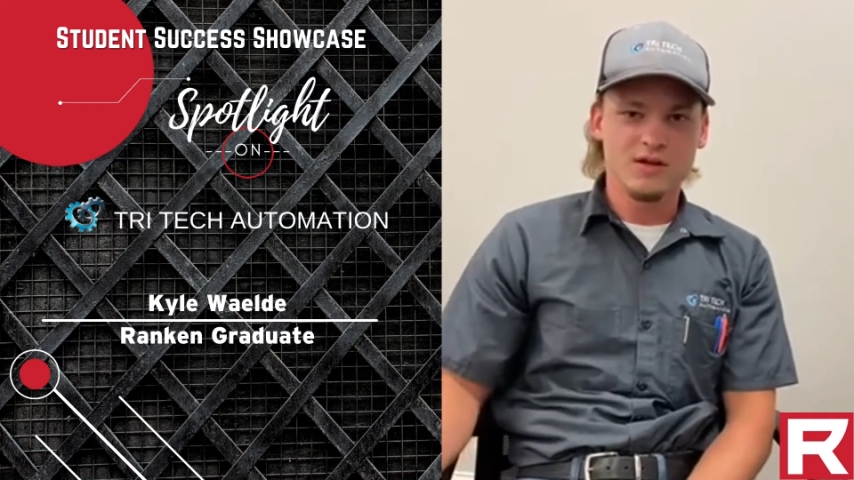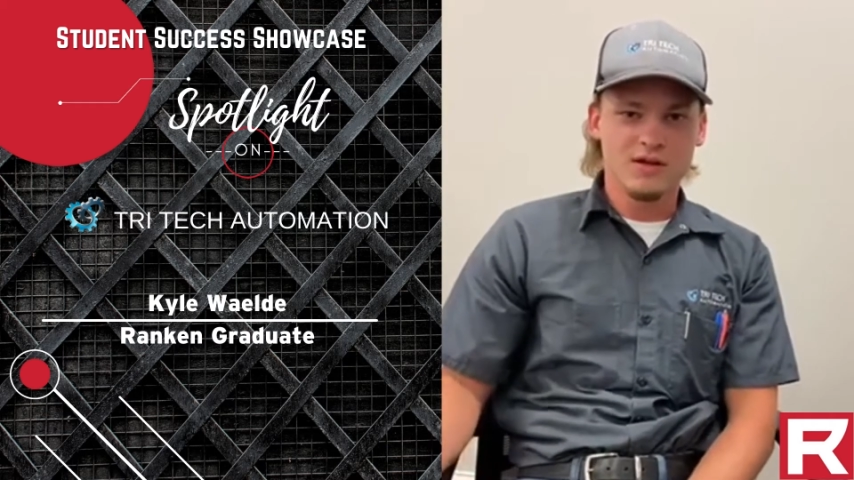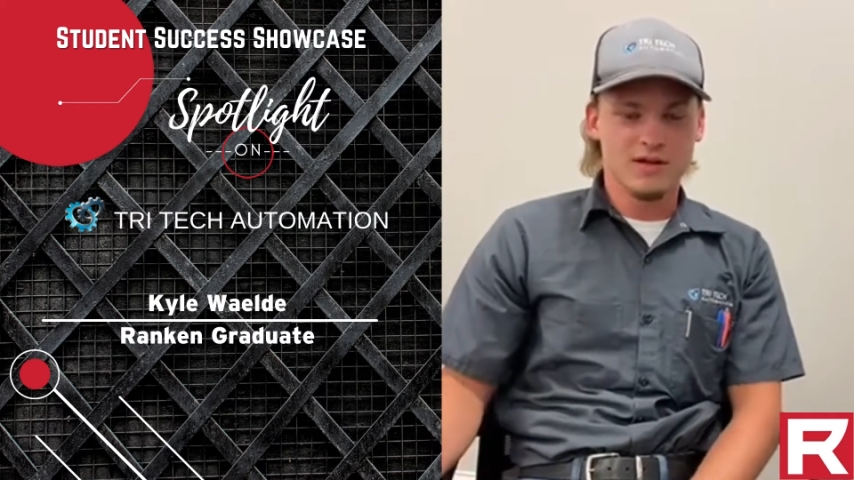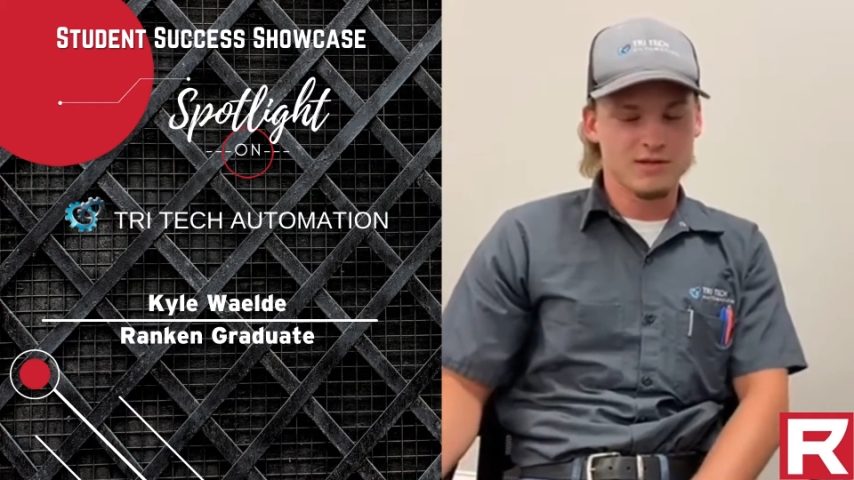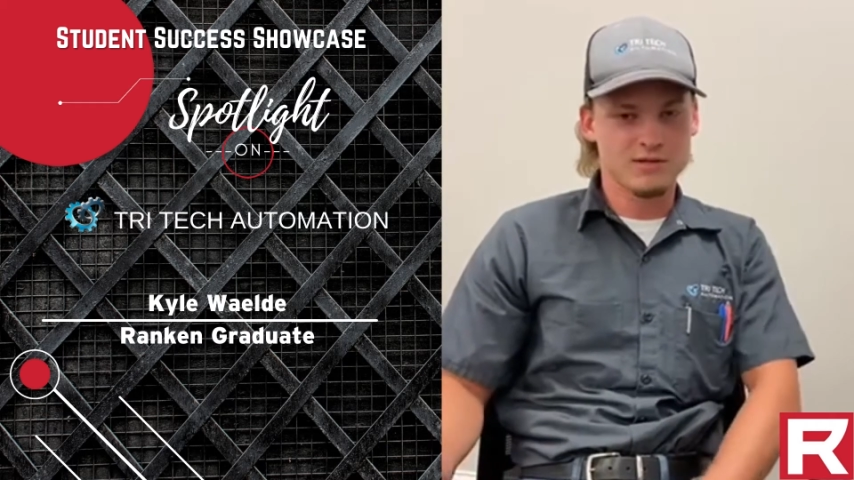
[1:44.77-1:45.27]

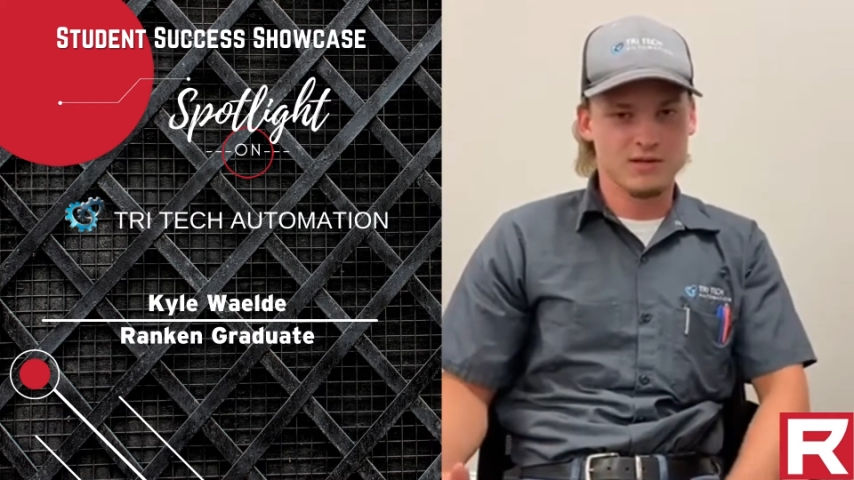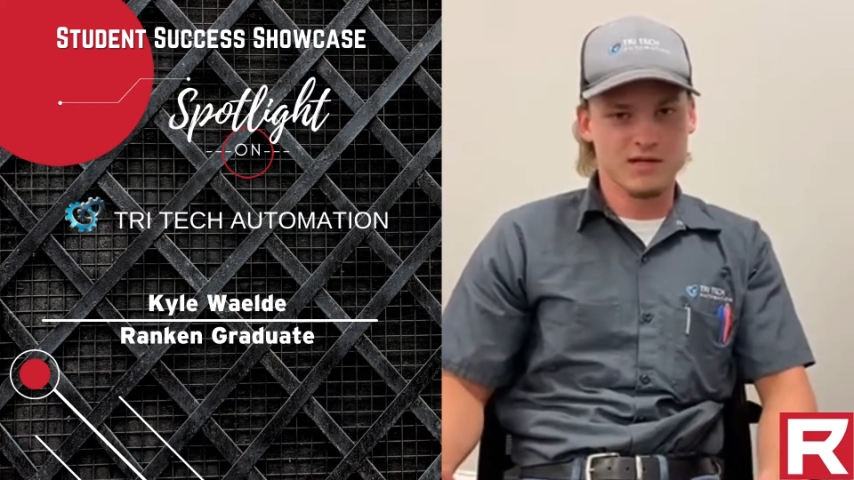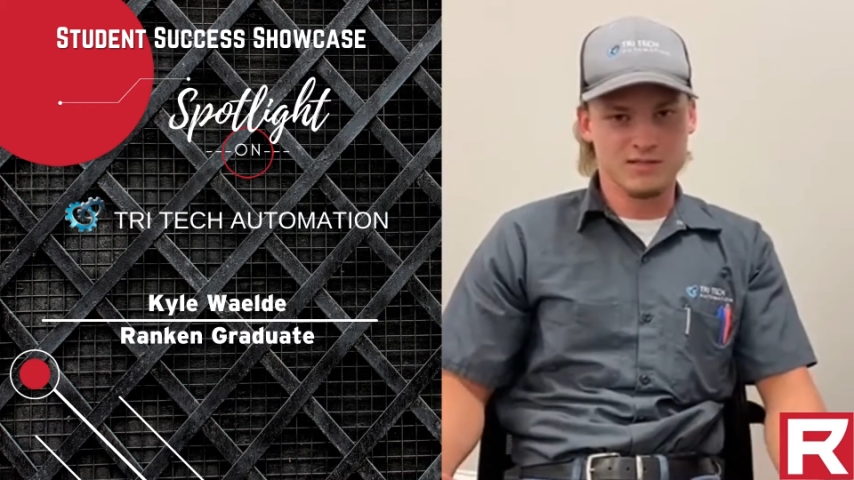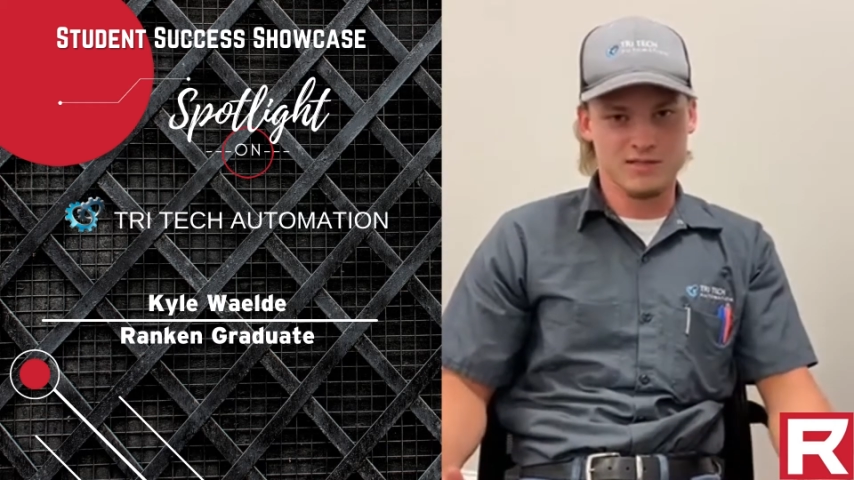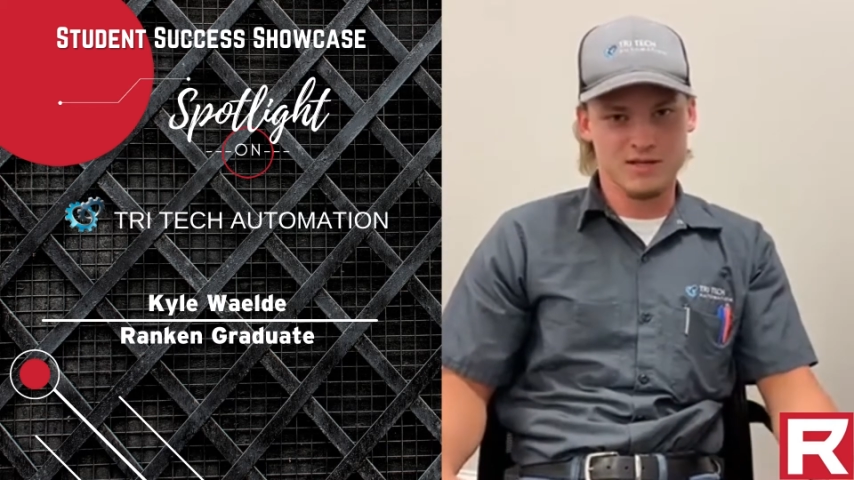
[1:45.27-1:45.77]
and
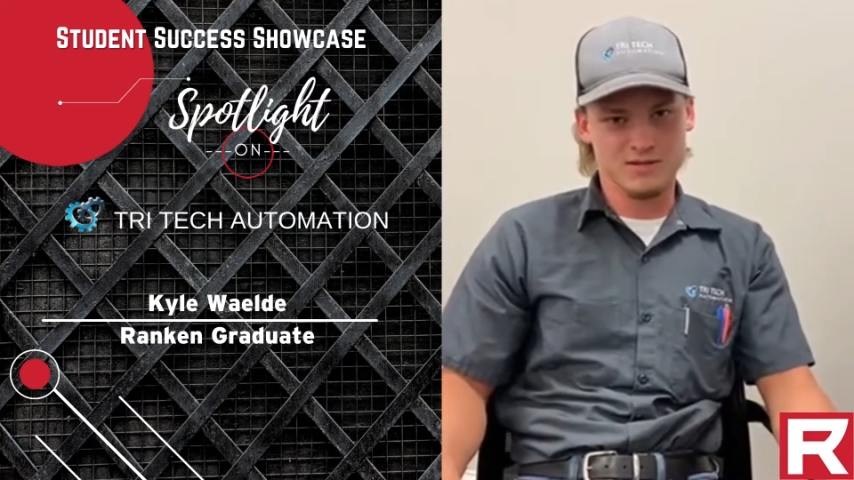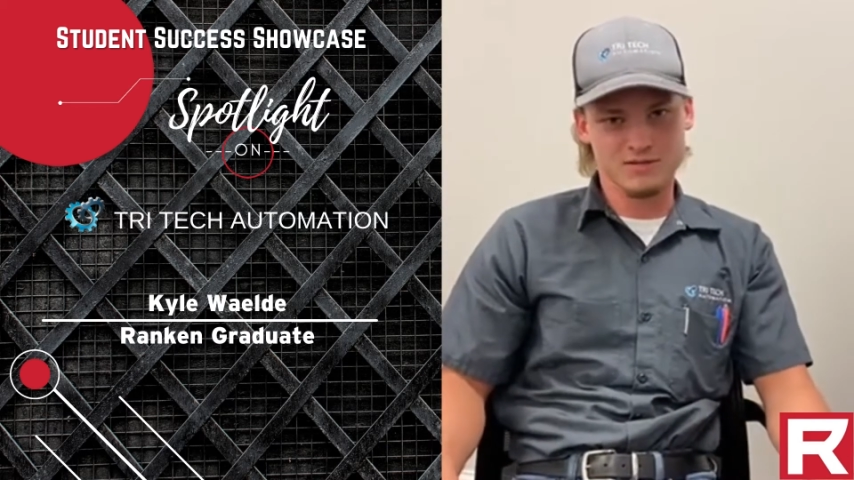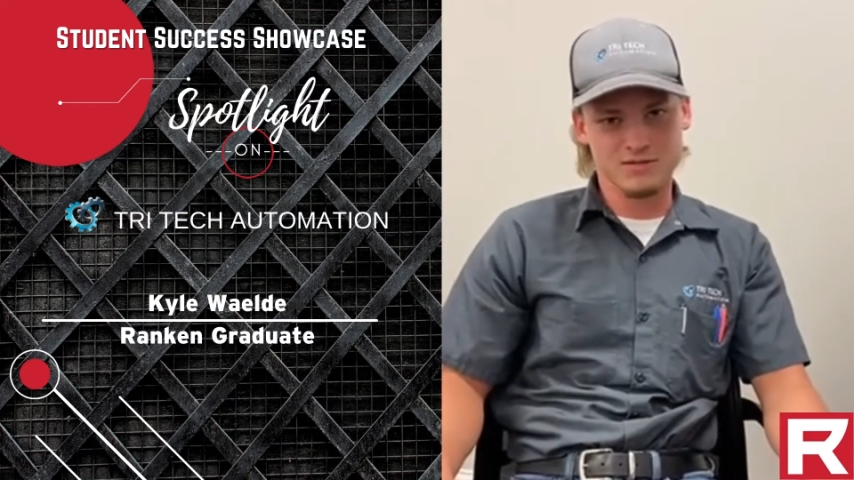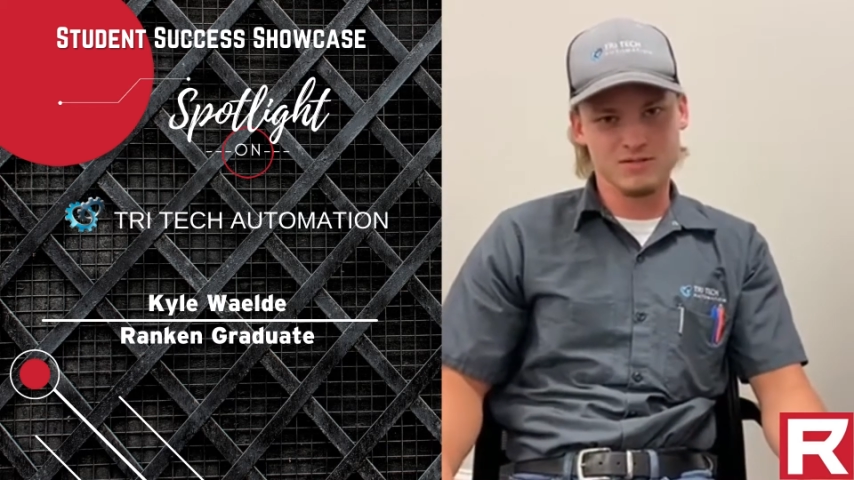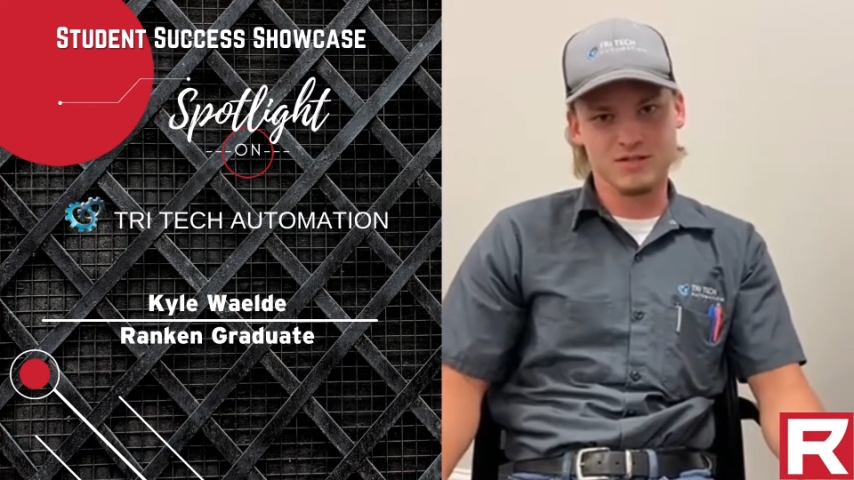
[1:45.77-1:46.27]
utilizing that in
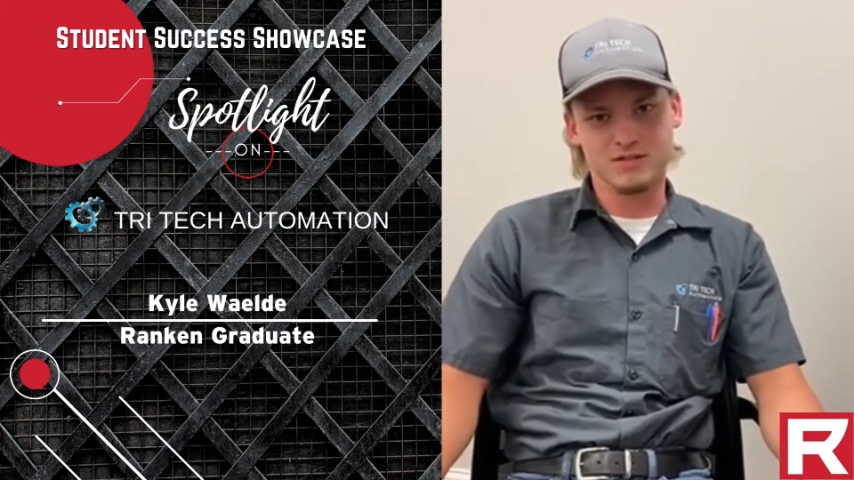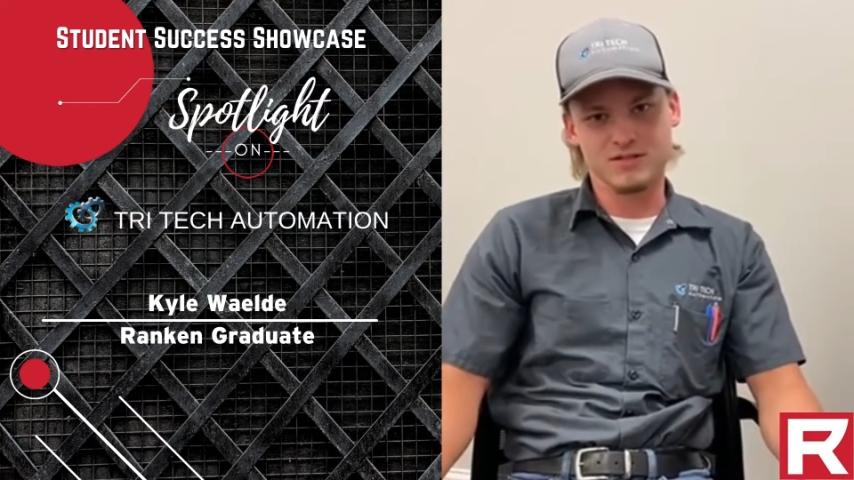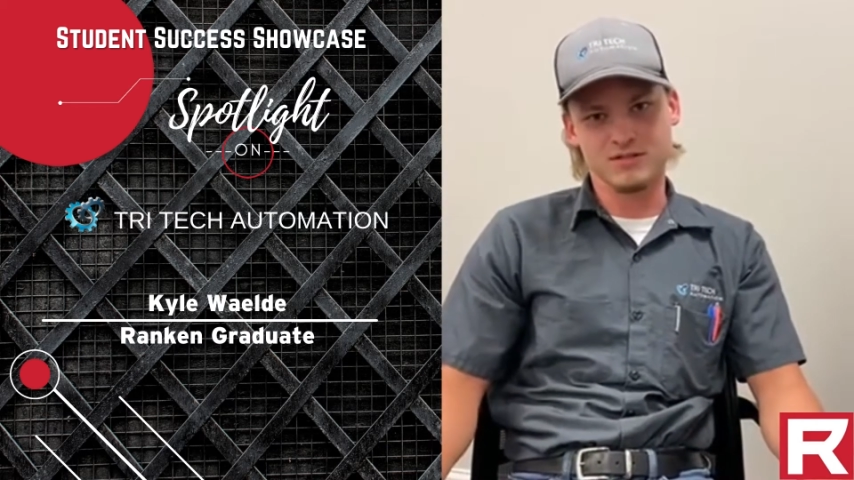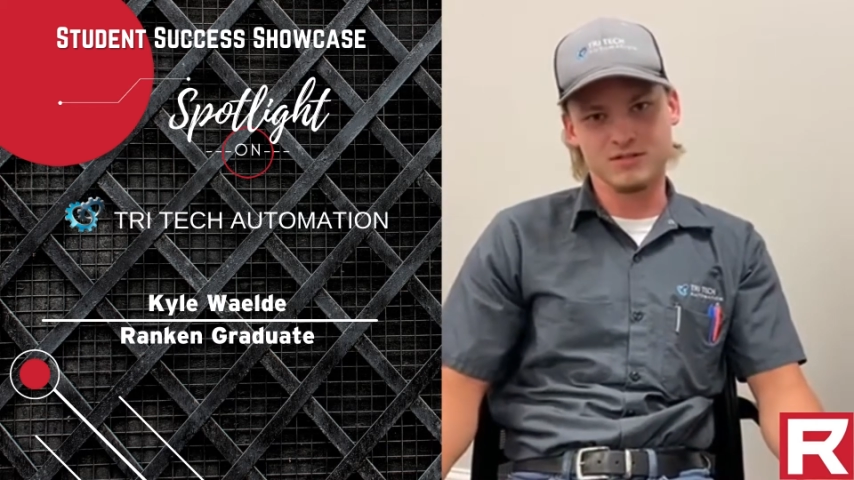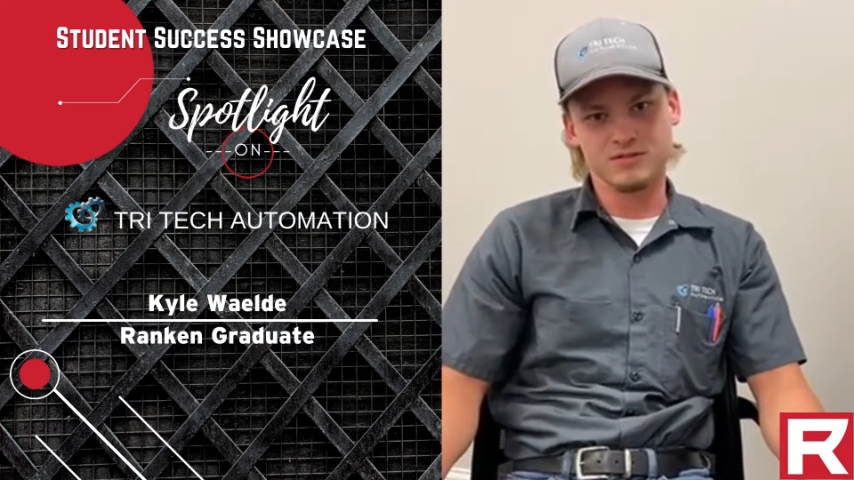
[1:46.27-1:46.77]

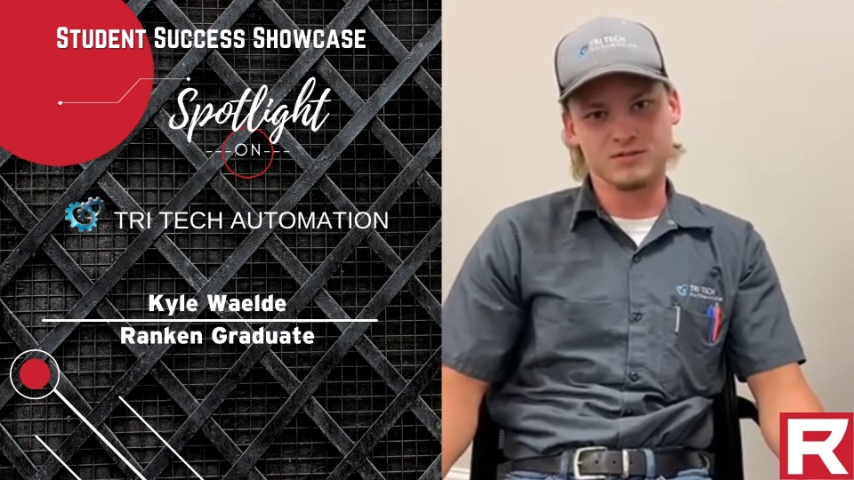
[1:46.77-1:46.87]
CST.